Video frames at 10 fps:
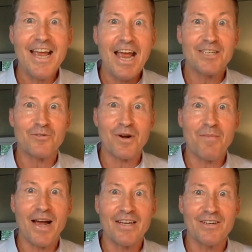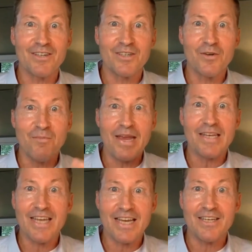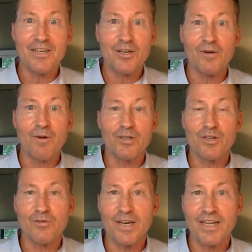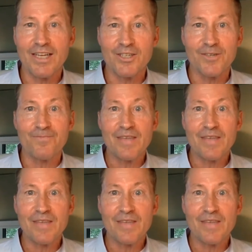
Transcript: as a reminder to maintain your emotional regulation.